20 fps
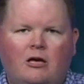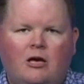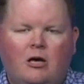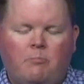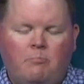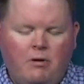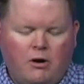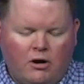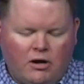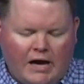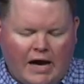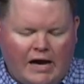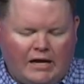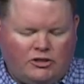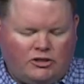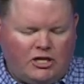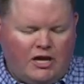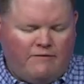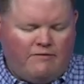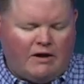Bill
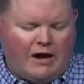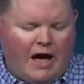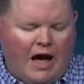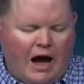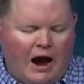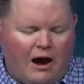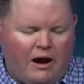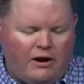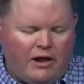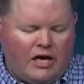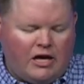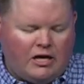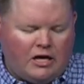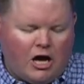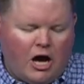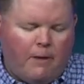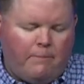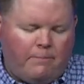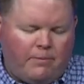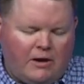Gates even hired a
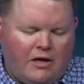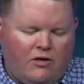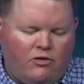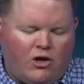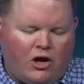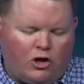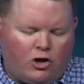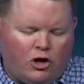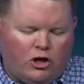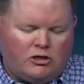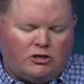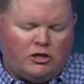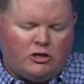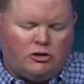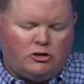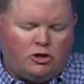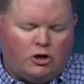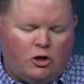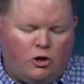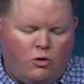company that looked
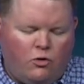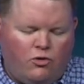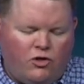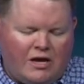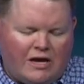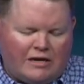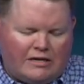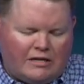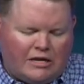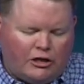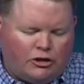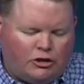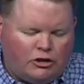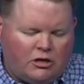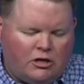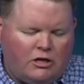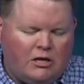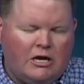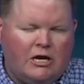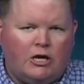into the
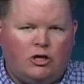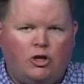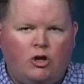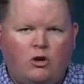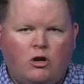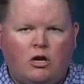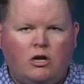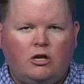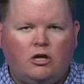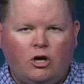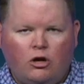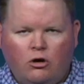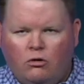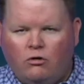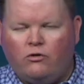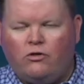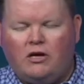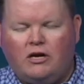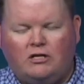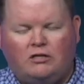addition. You can
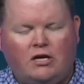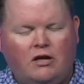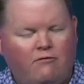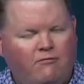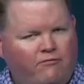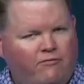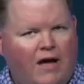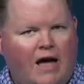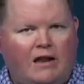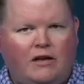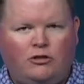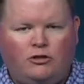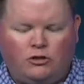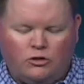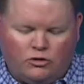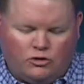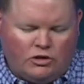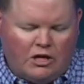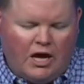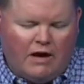Google this and find it
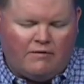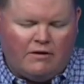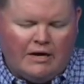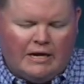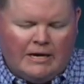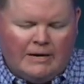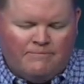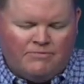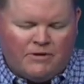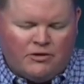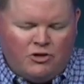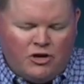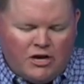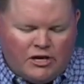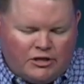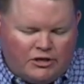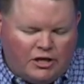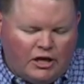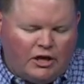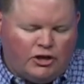yourself. The
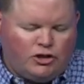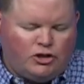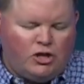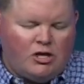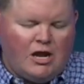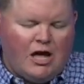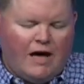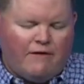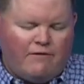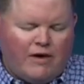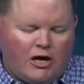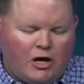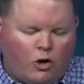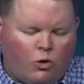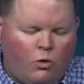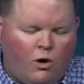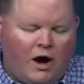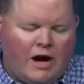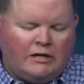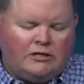addition of a
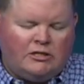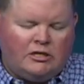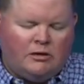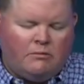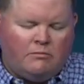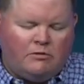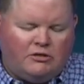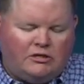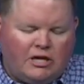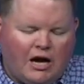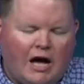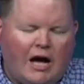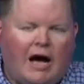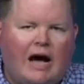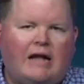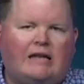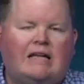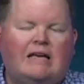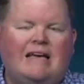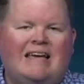quantum
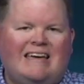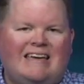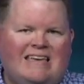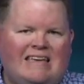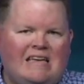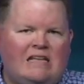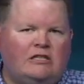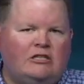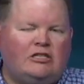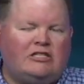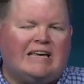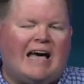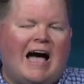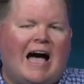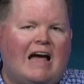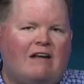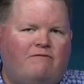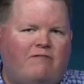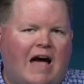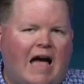dot
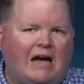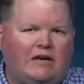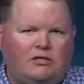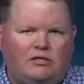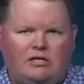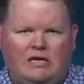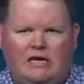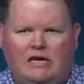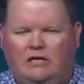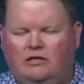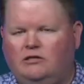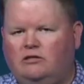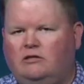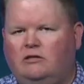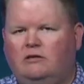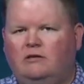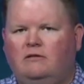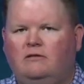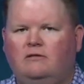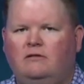inside vaccines.
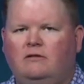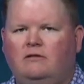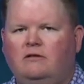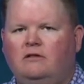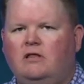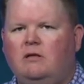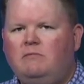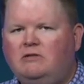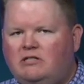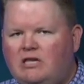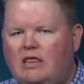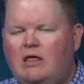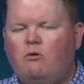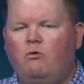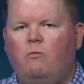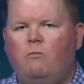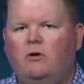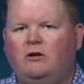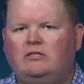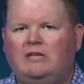Let me say that
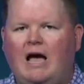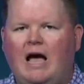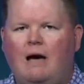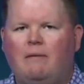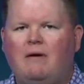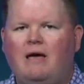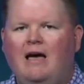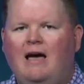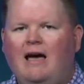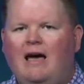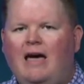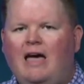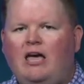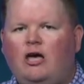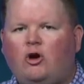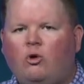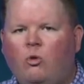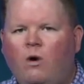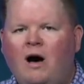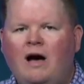one more time. A
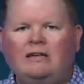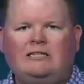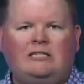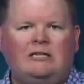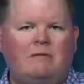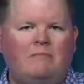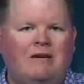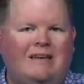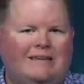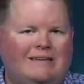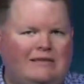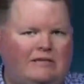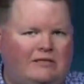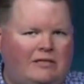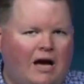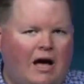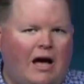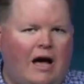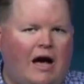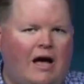quantum
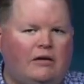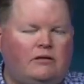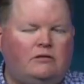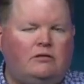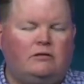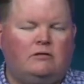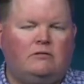dot